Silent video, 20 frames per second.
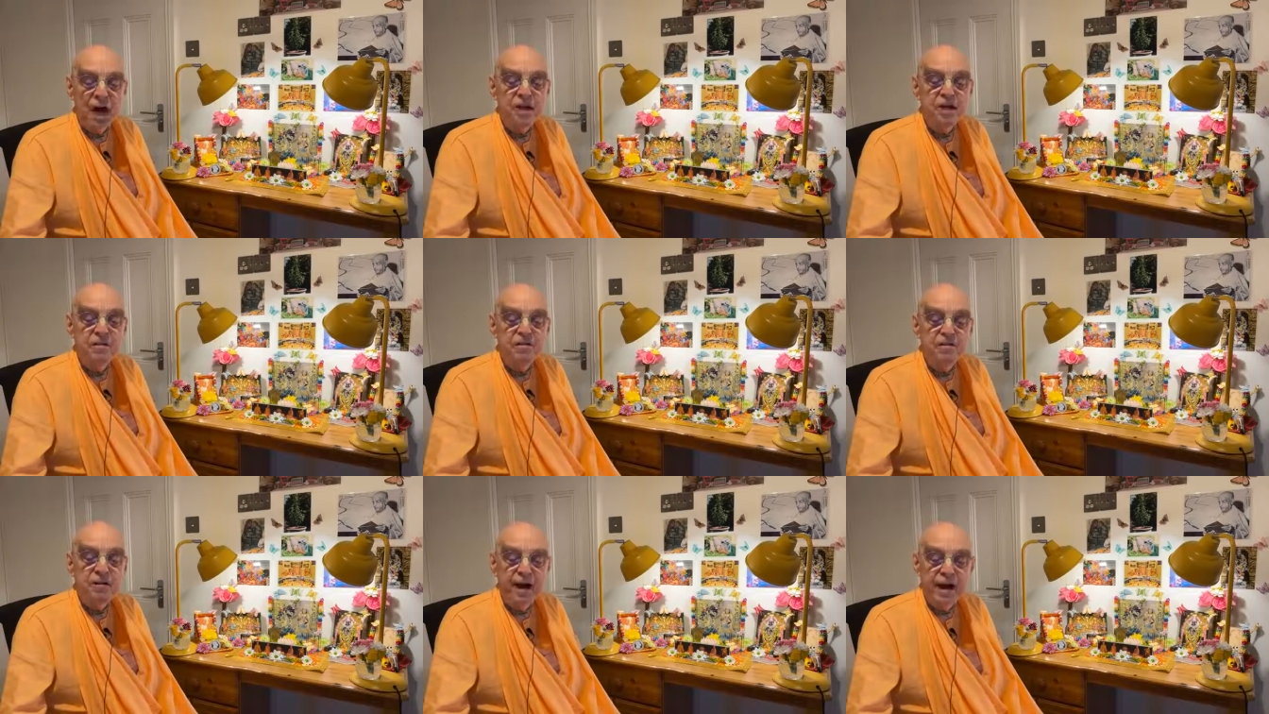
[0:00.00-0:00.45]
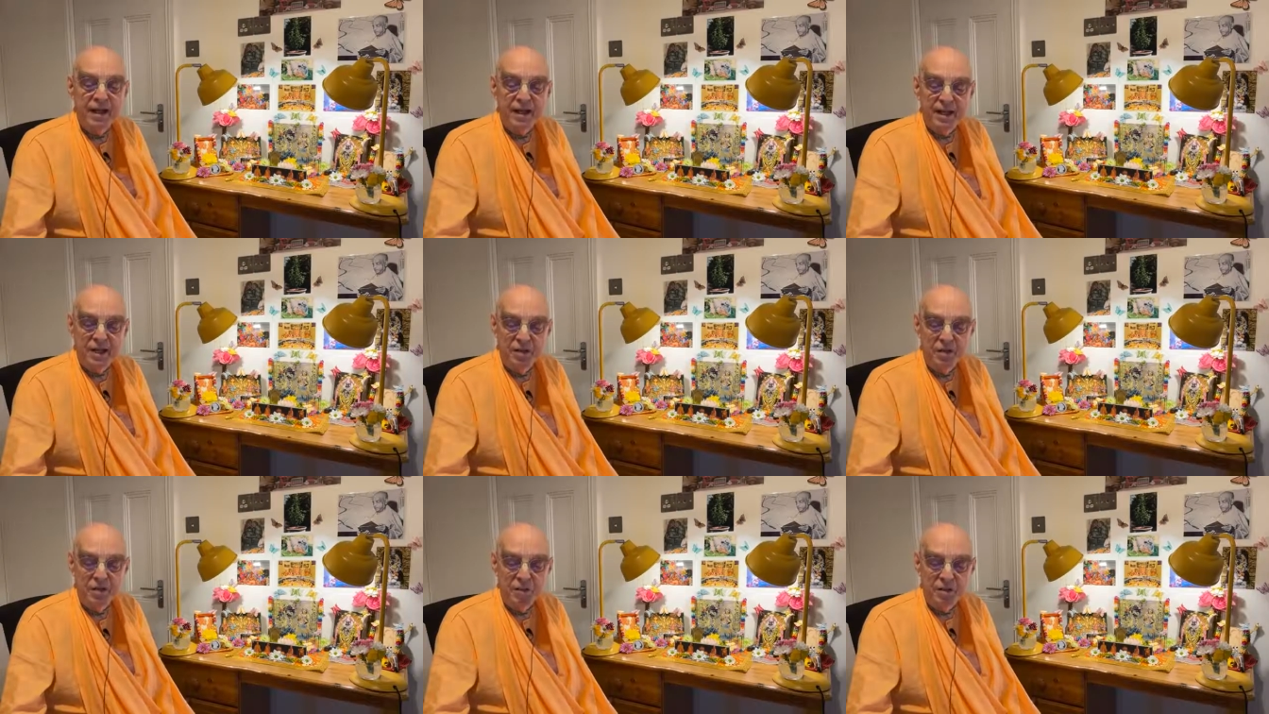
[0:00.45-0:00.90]

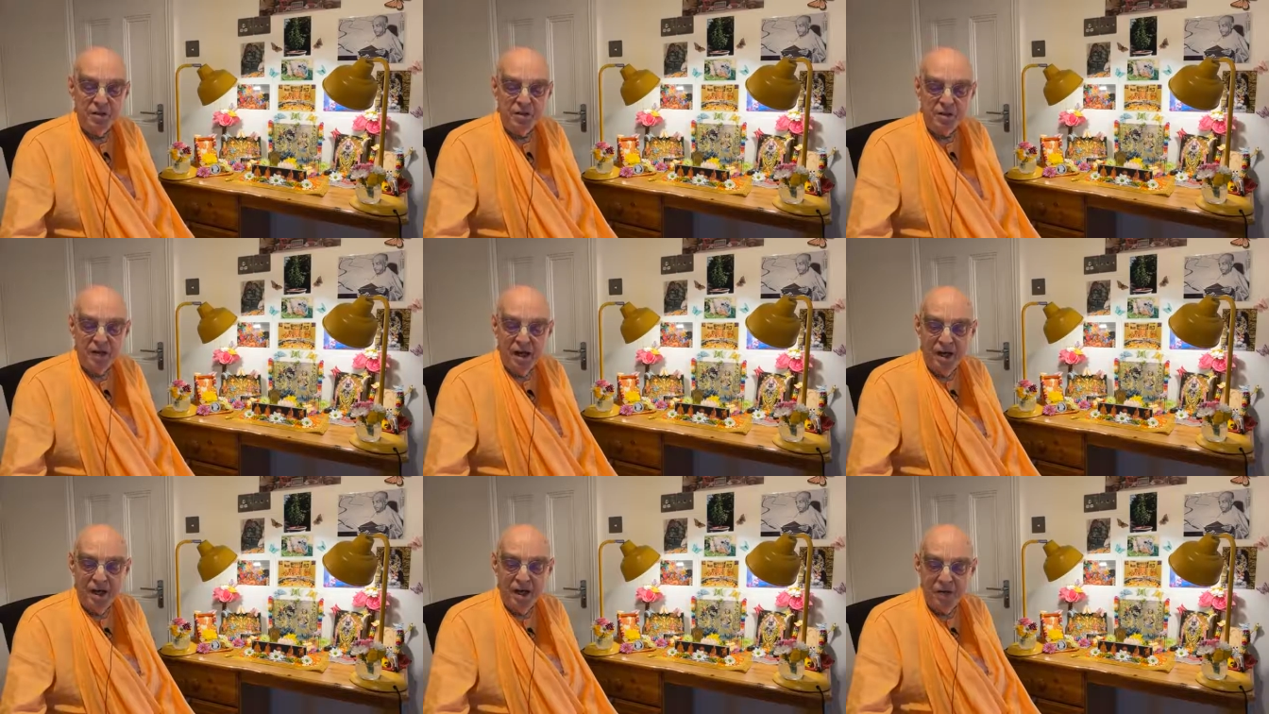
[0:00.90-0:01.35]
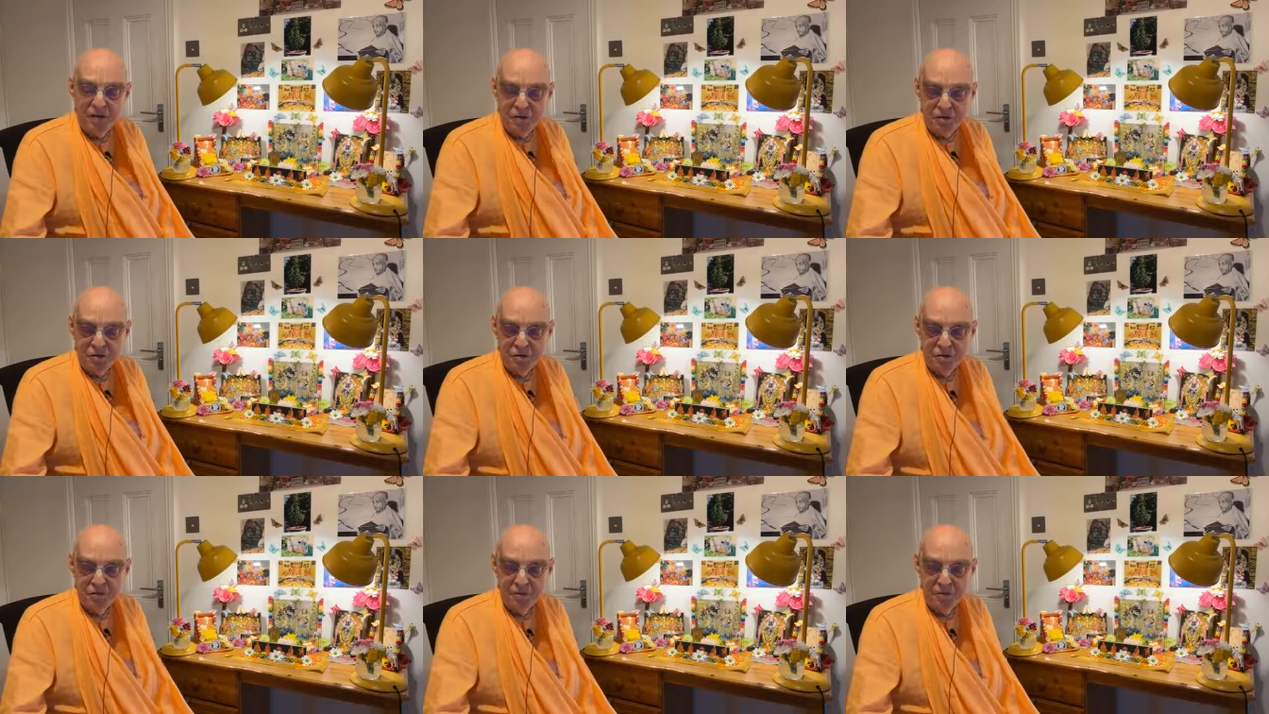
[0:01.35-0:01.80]
uninviting to the
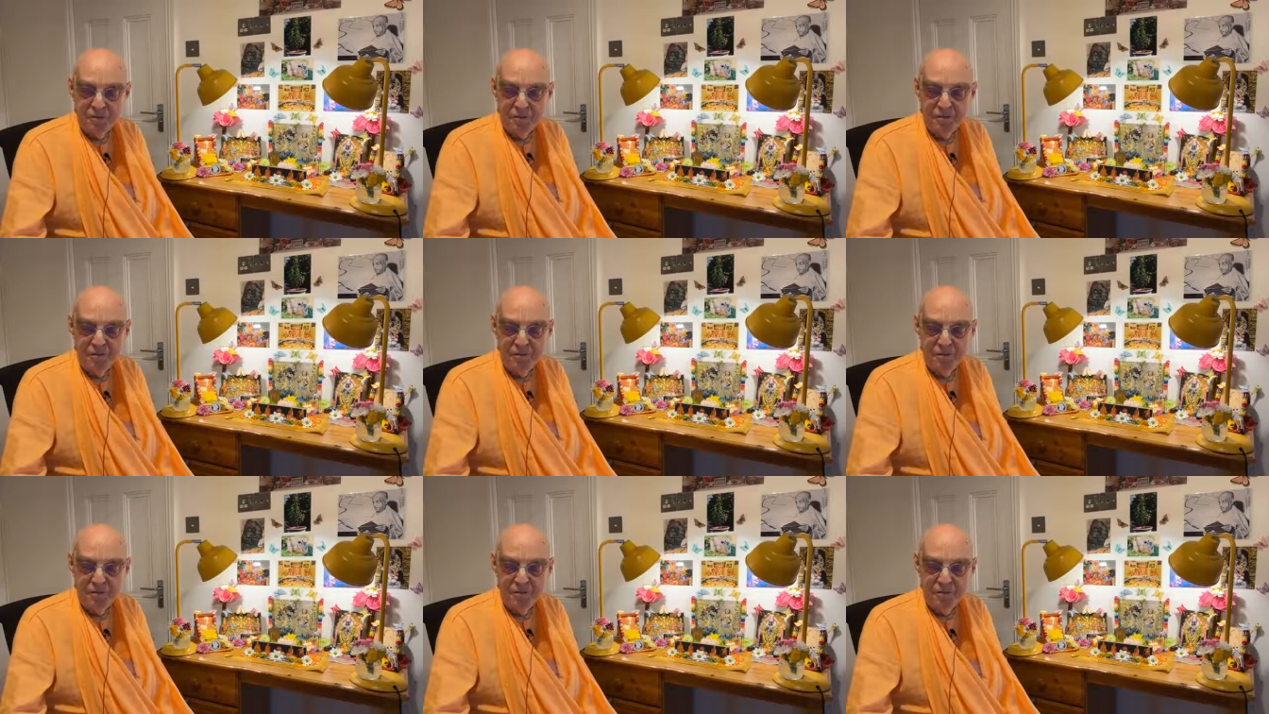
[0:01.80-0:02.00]
touch,